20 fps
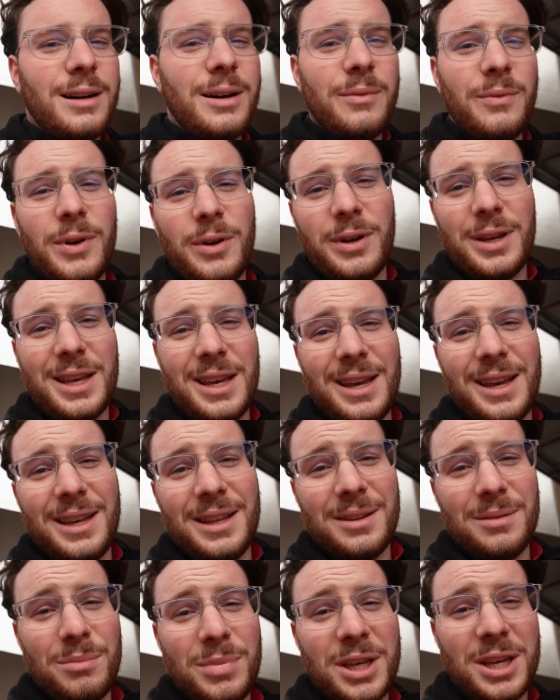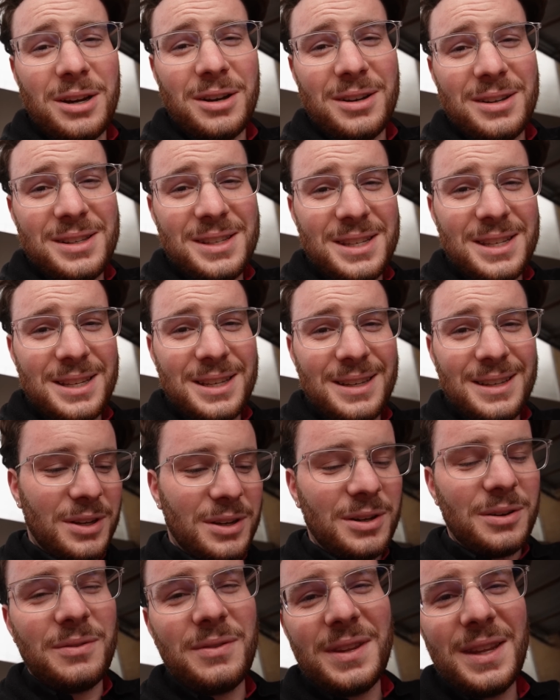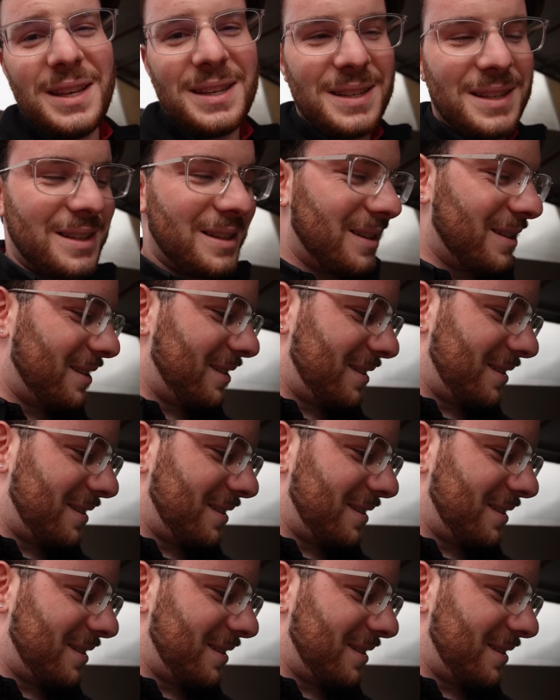I'm very keen because of this.